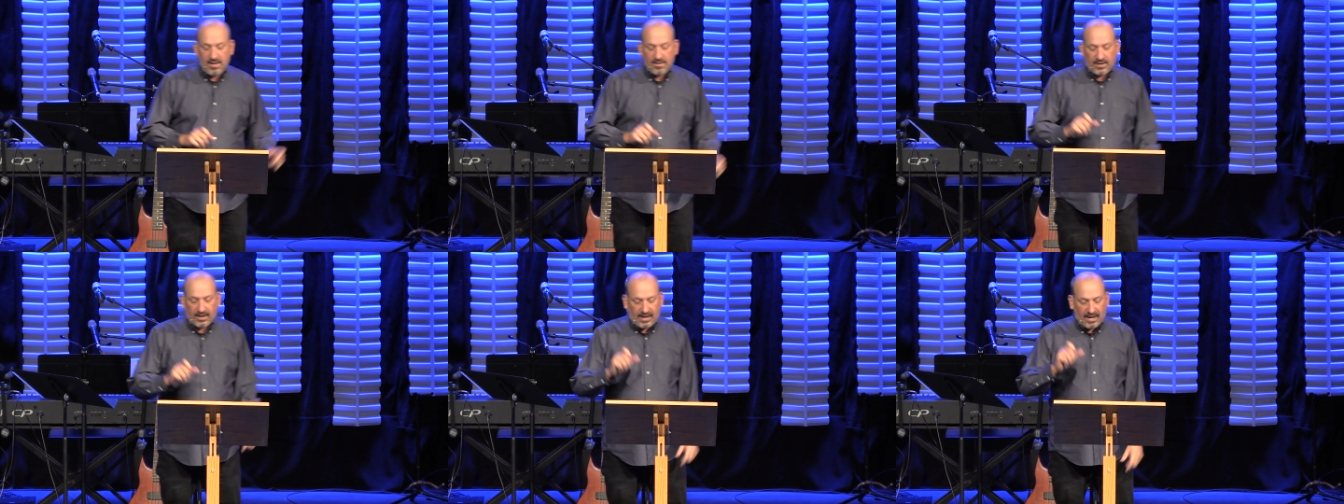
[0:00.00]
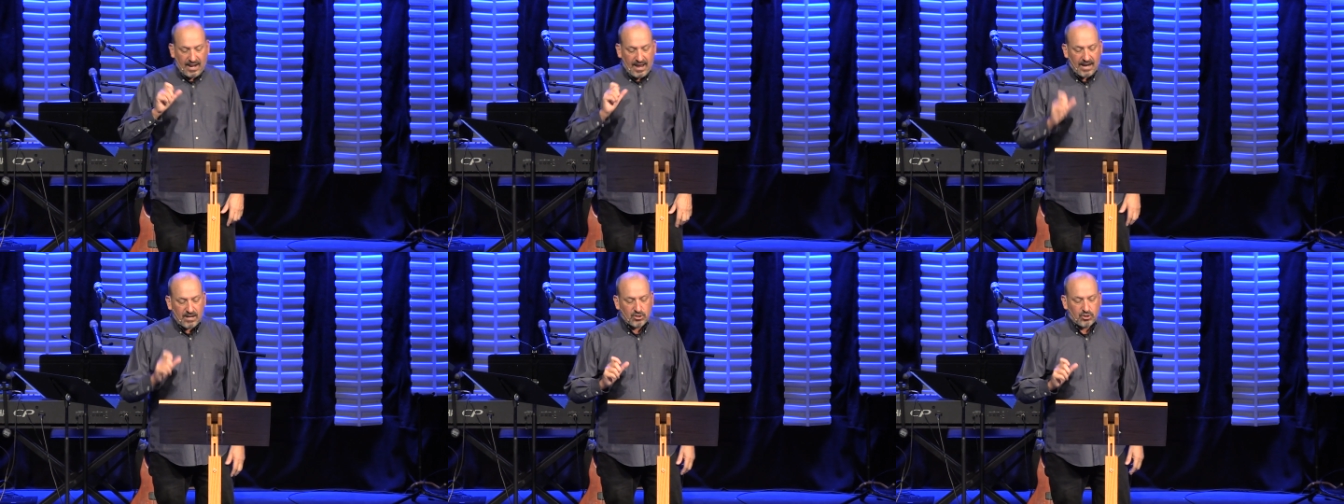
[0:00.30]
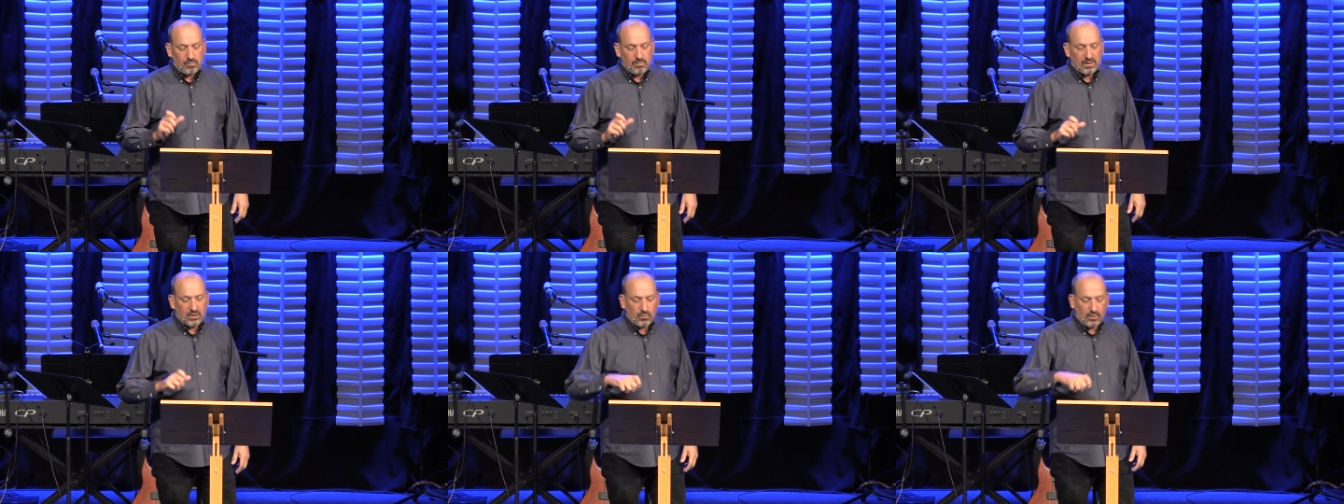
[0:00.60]
the
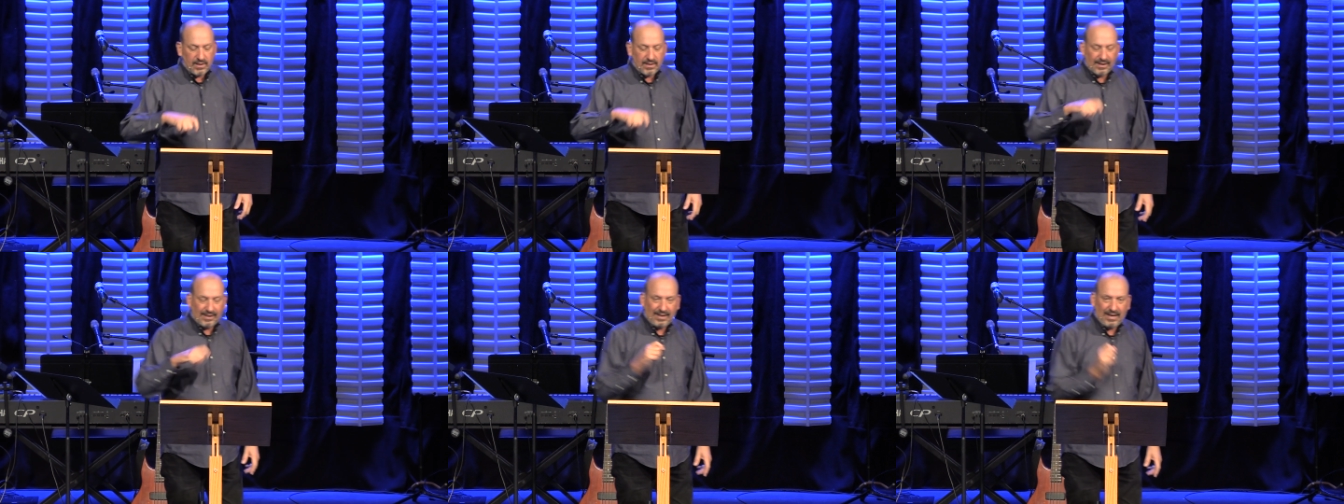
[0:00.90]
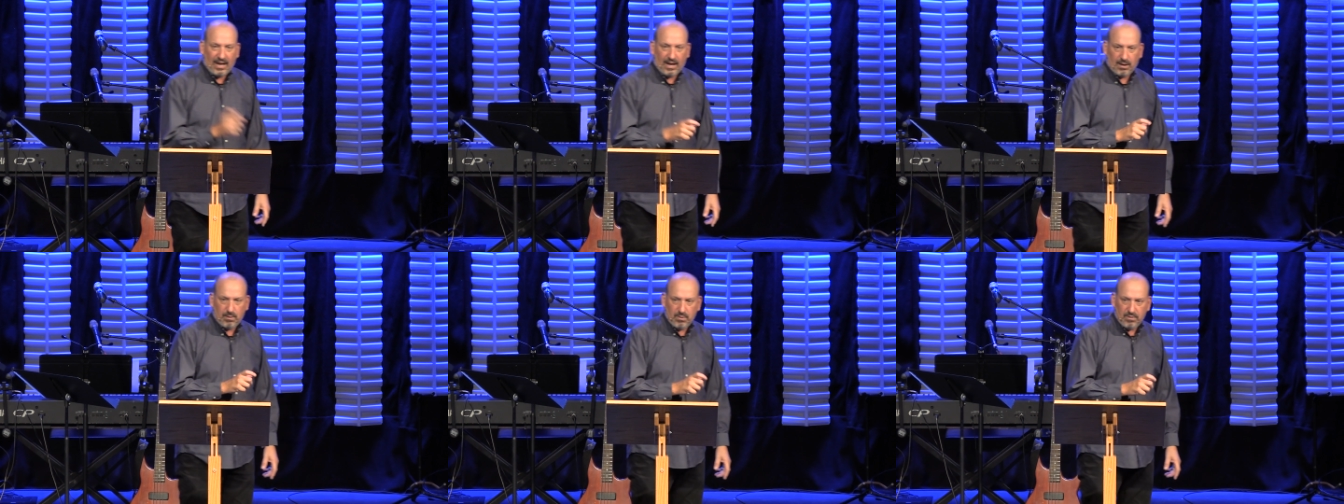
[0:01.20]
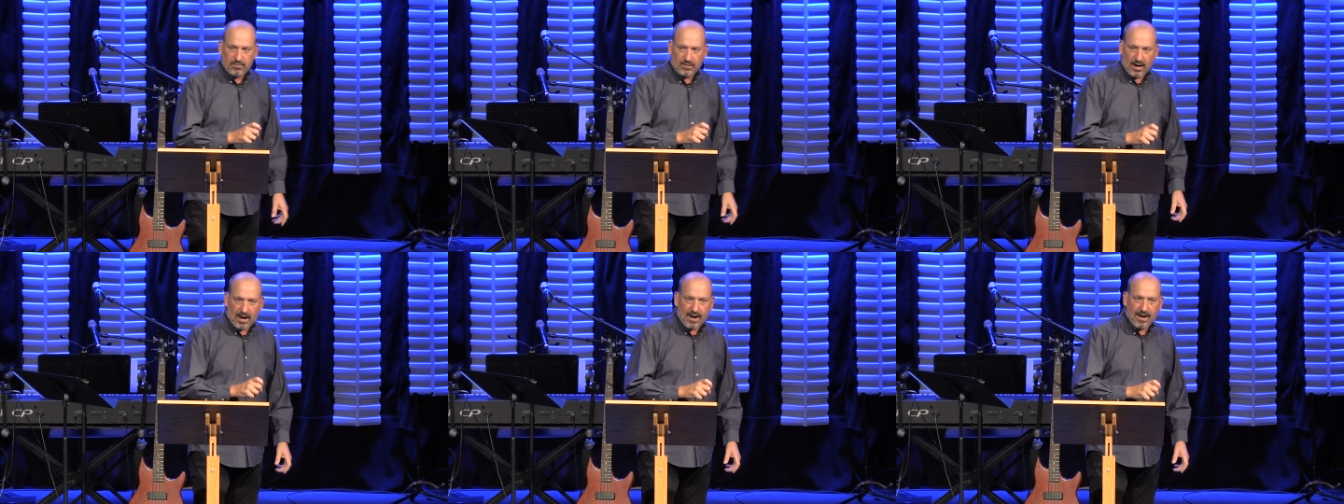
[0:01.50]
connection between the kingdom
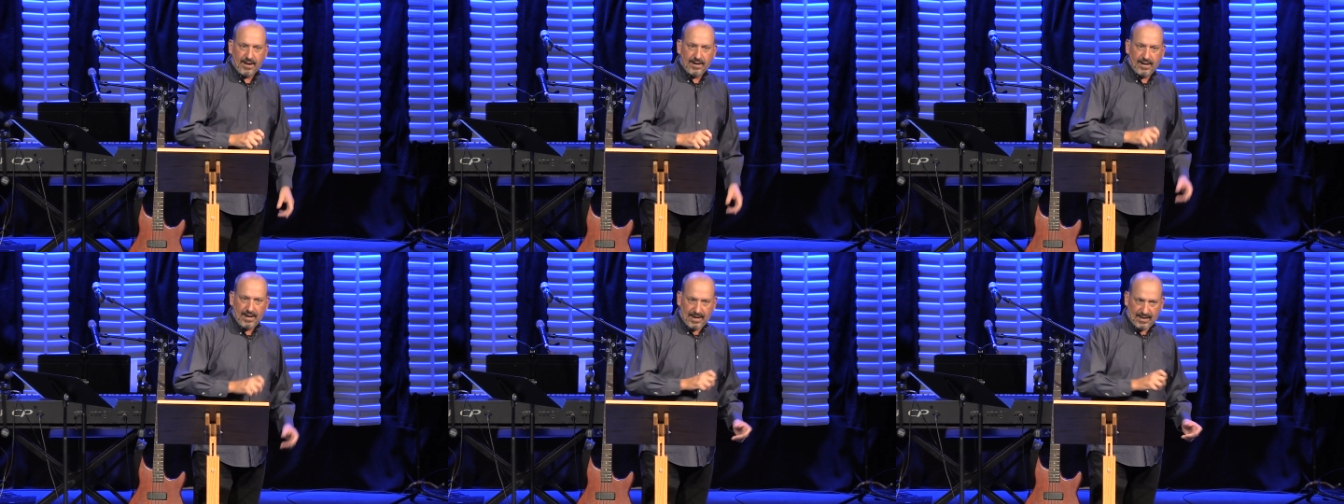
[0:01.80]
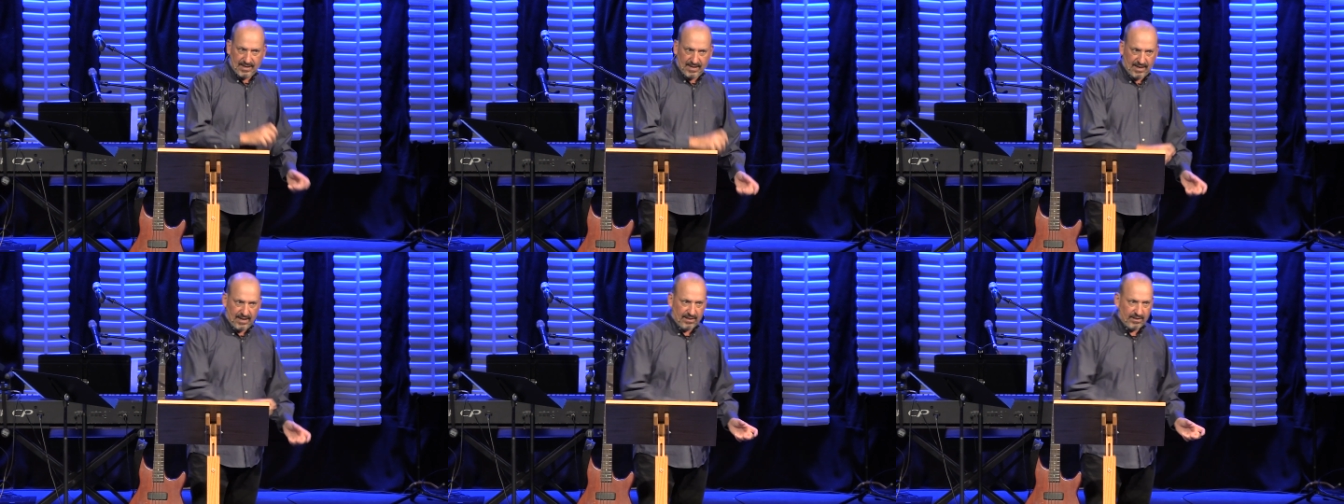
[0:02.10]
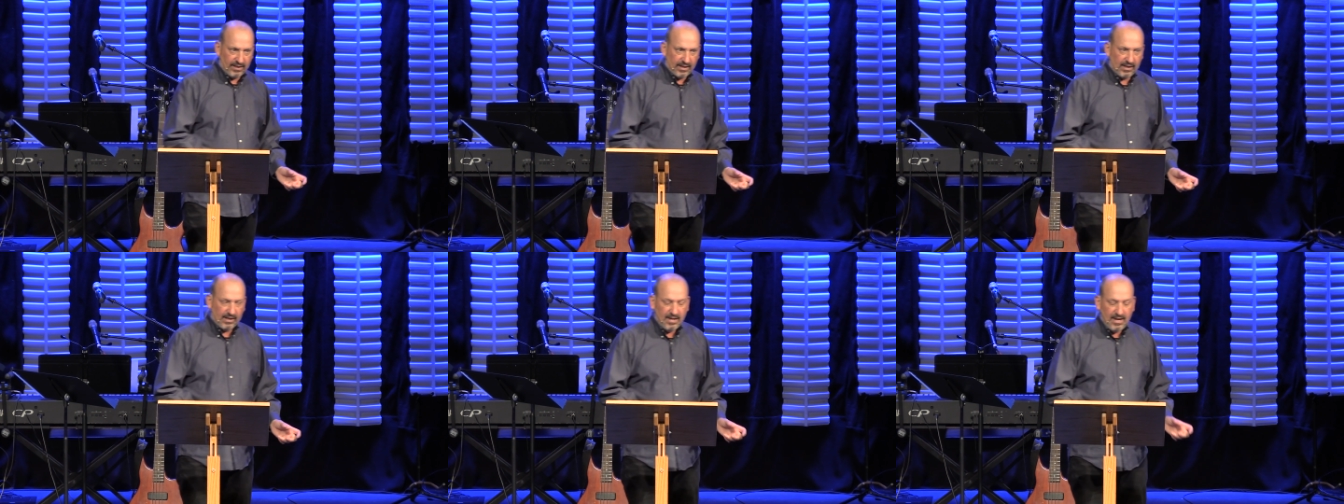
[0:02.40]
of God and
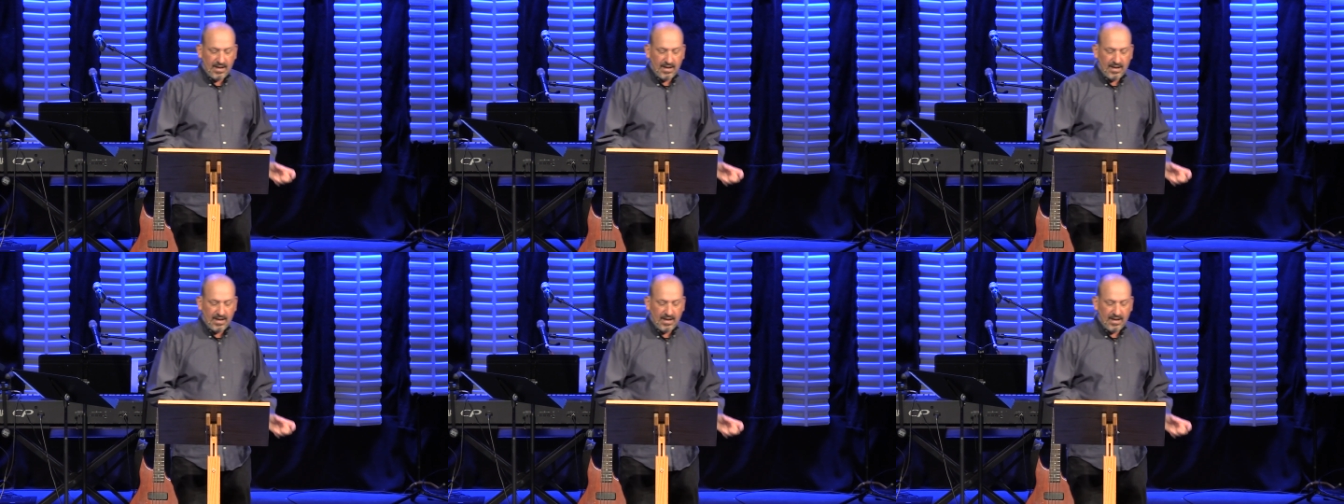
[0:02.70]
healing.